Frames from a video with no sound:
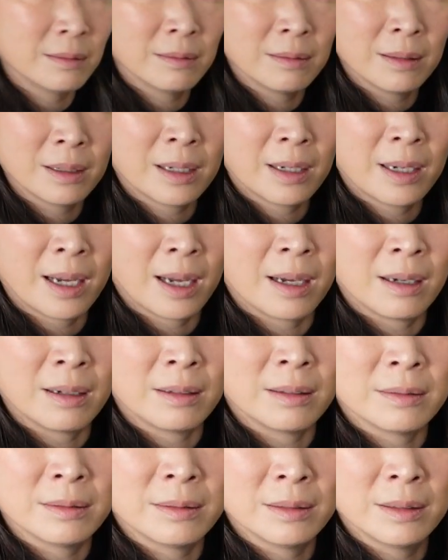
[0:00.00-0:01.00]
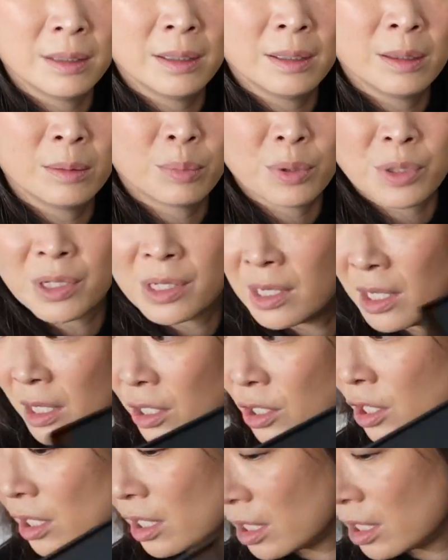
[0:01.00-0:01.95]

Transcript: Look at how pristine she